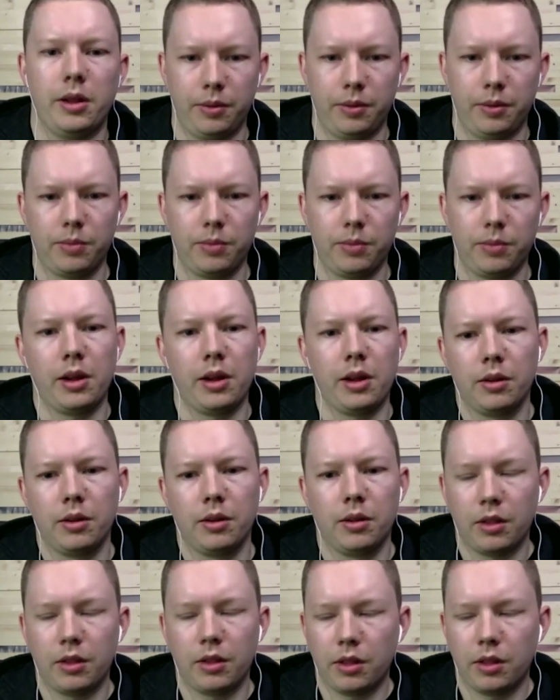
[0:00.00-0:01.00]
right no
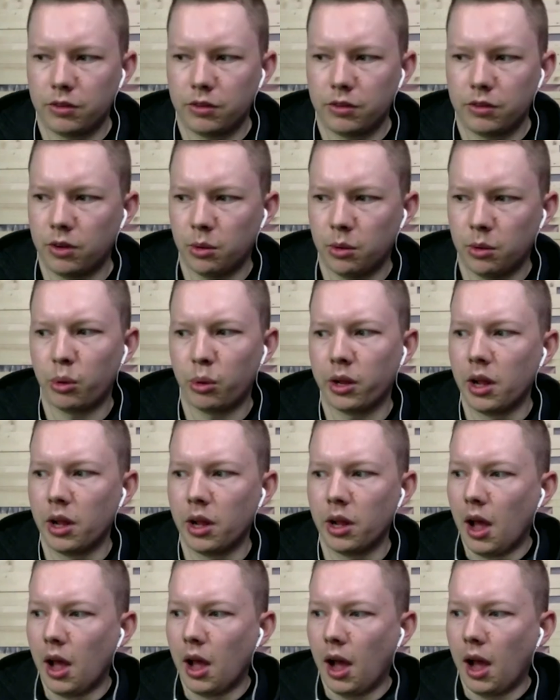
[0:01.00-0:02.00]
that, that's a good point
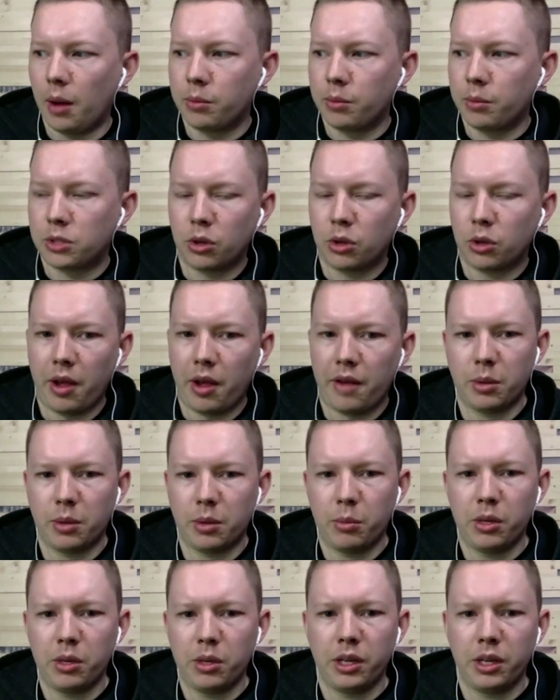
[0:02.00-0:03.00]
um, so if
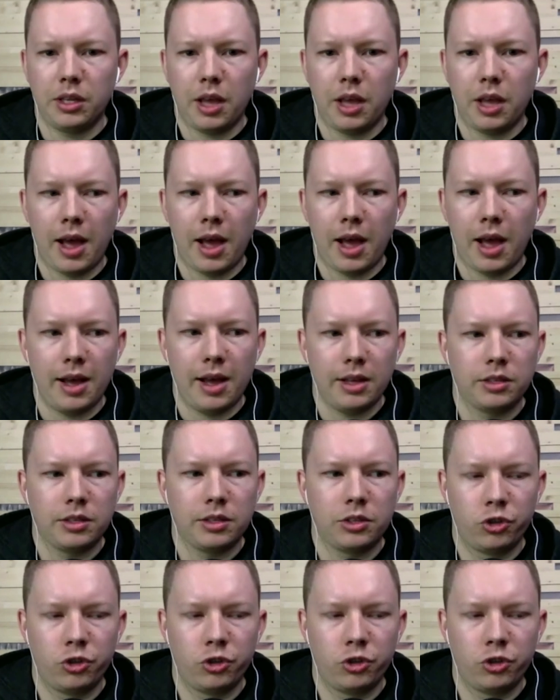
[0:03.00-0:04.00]
somebody has
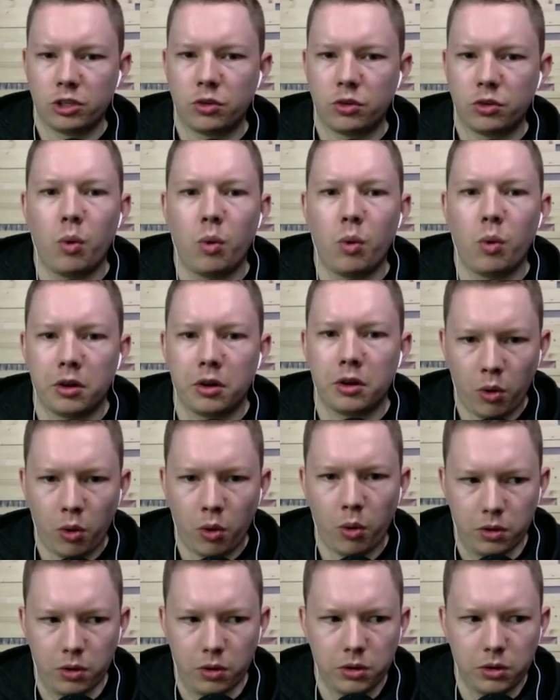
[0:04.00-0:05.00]
just one
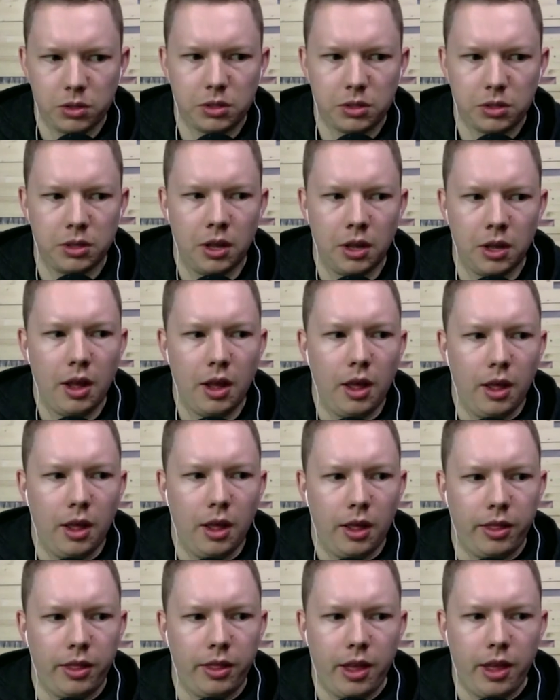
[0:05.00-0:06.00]
course
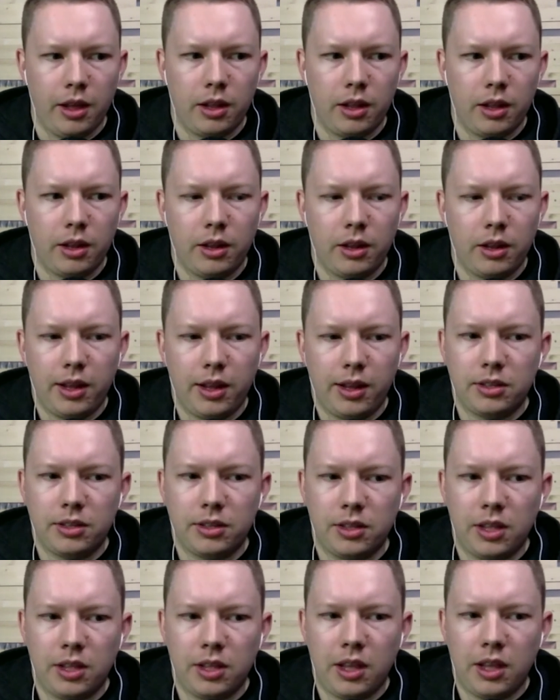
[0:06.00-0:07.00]
then is
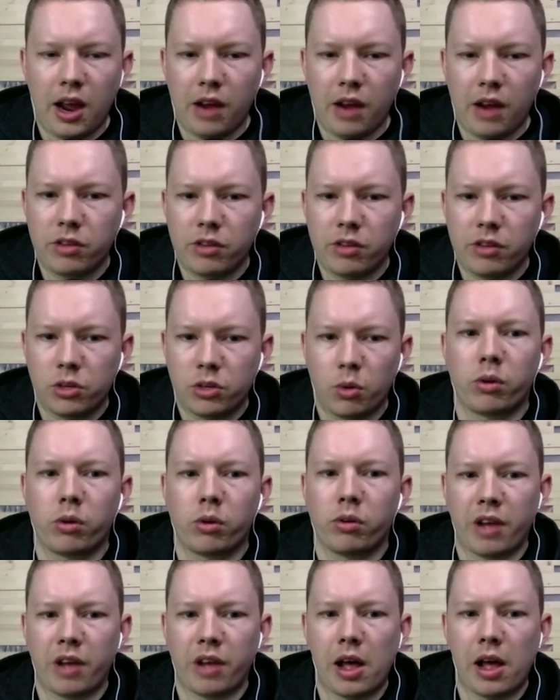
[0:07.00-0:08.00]
the average order
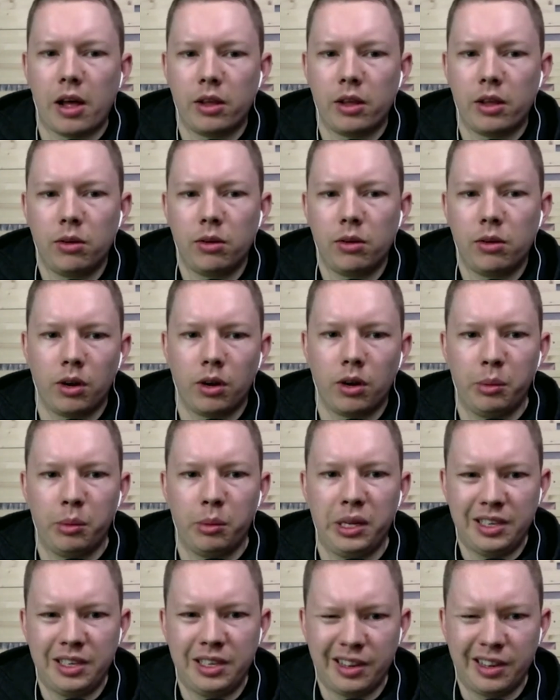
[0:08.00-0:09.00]
value going to be
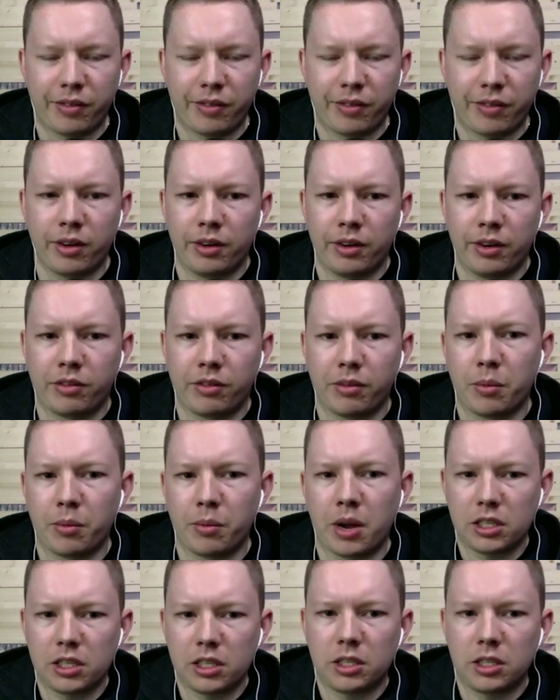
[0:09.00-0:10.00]
different from
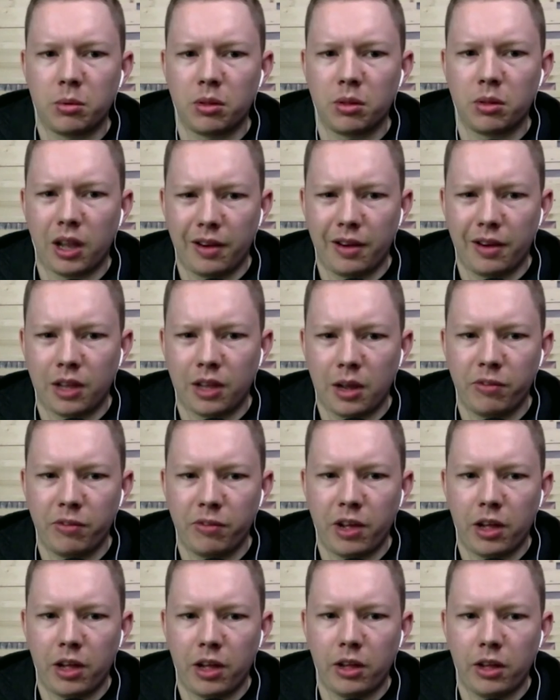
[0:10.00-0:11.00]
customer lifetime
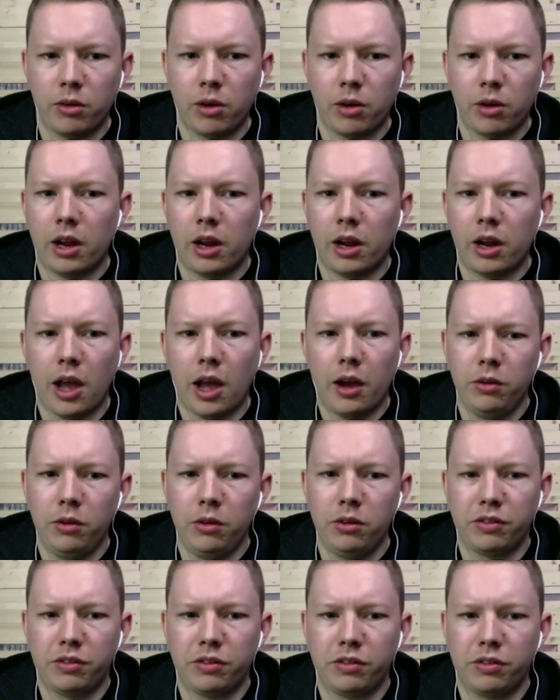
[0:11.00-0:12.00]
value or how do you, how do you
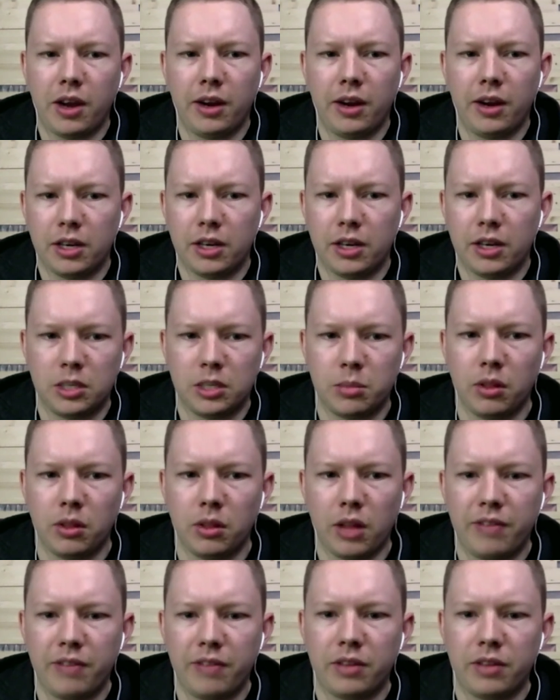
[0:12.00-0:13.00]
define customer
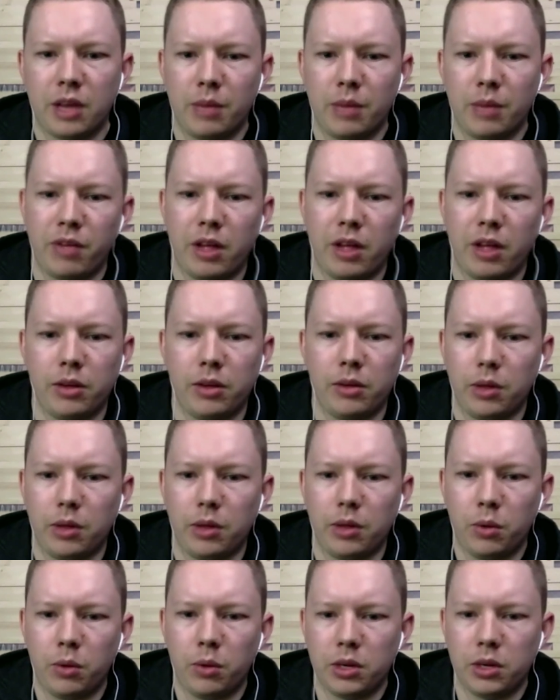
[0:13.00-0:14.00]
lifetime value like
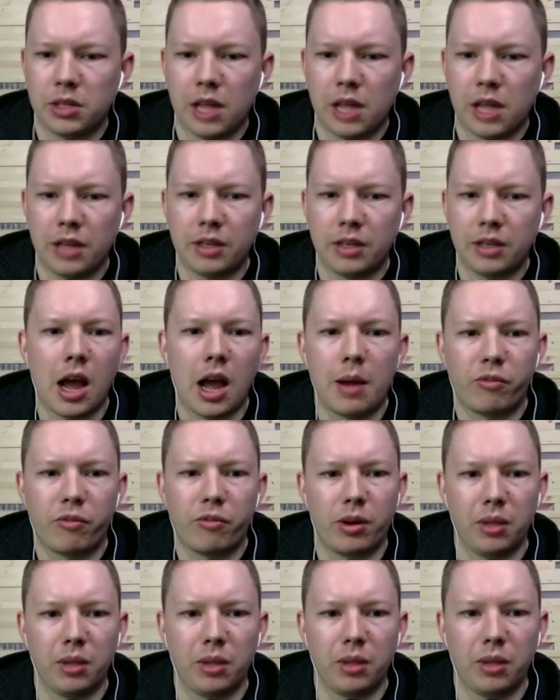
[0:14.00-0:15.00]
what is that time
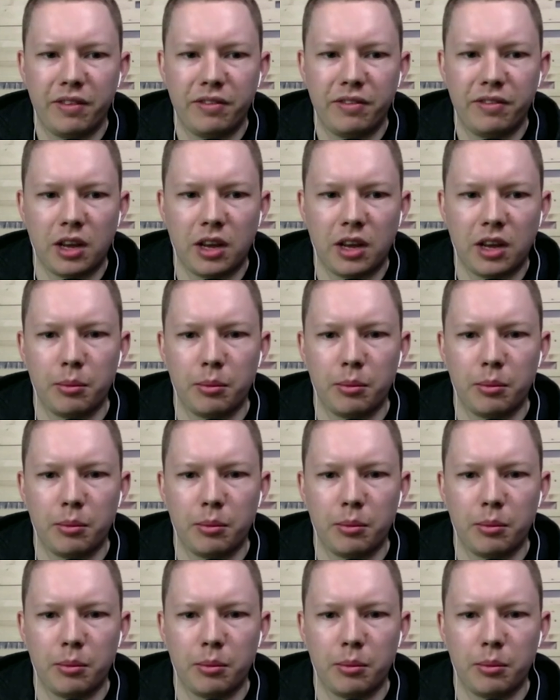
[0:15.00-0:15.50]
frame lifetime